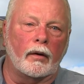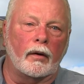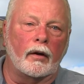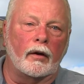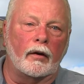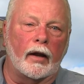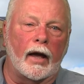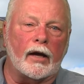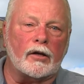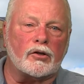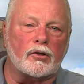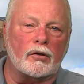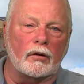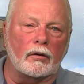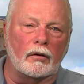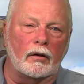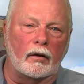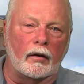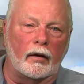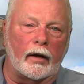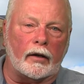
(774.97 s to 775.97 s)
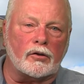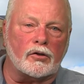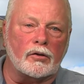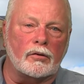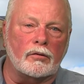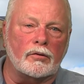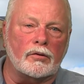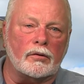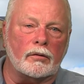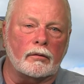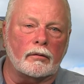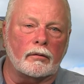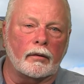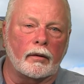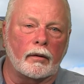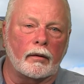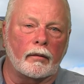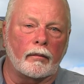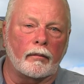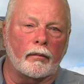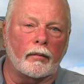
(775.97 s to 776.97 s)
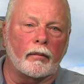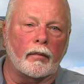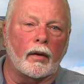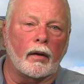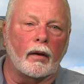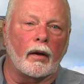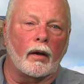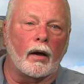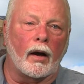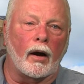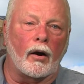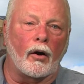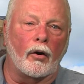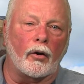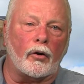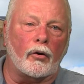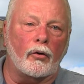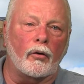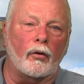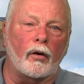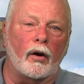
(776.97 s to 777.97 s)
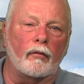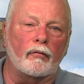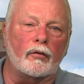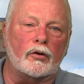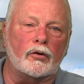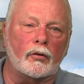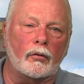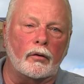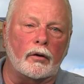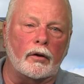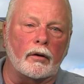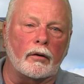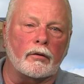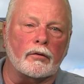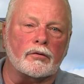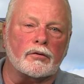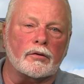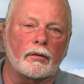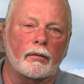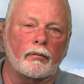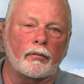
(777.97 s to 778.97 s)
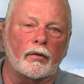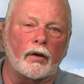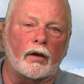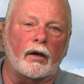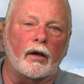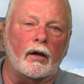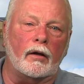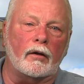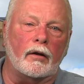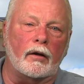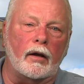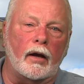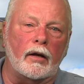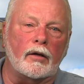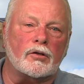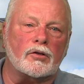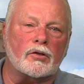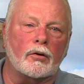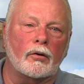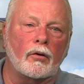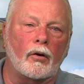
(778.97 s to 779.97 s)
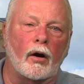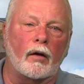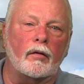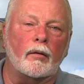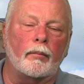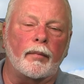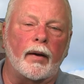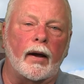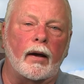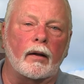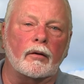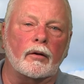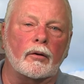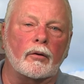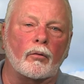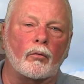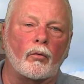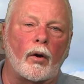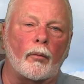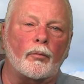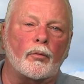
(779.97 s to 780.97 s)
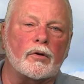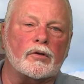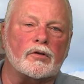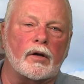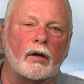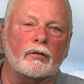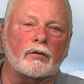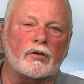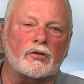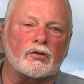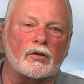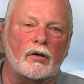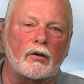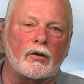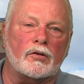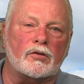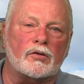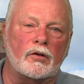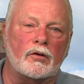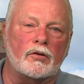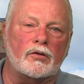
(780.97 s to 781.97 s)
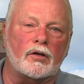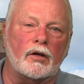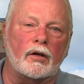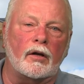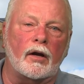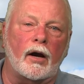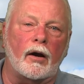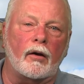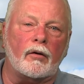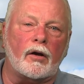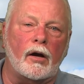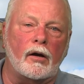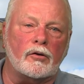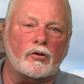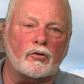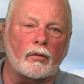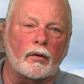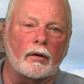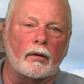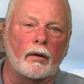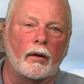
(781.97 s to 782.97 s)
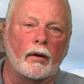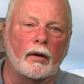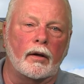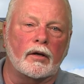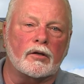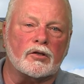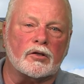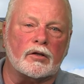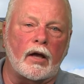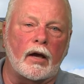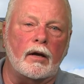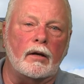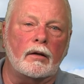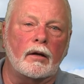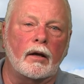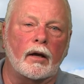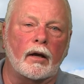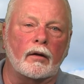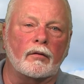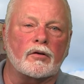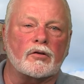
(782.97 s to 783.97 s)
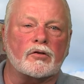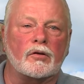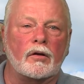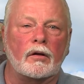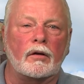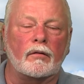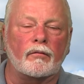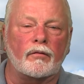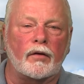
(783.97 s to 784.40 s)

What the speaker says: National elections occur every 2 years. The candidates on the ballot represent the citizens in our country, state, and the city of